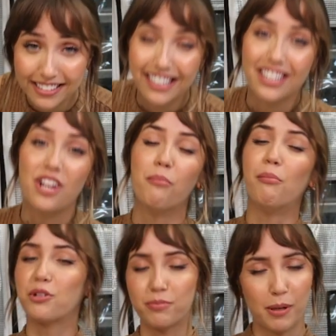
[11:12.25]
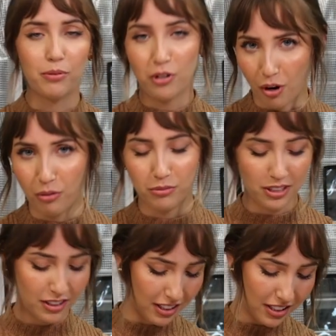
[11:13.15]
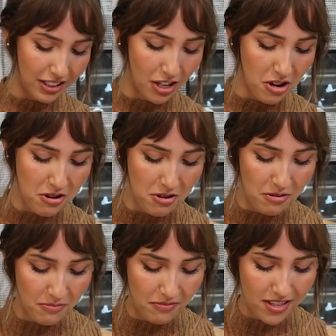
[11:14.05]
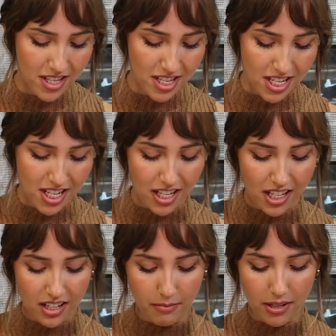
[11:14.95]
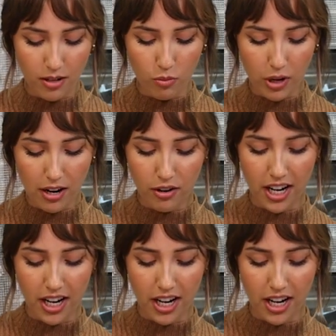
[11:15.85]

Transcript: Most people don't. So be wary.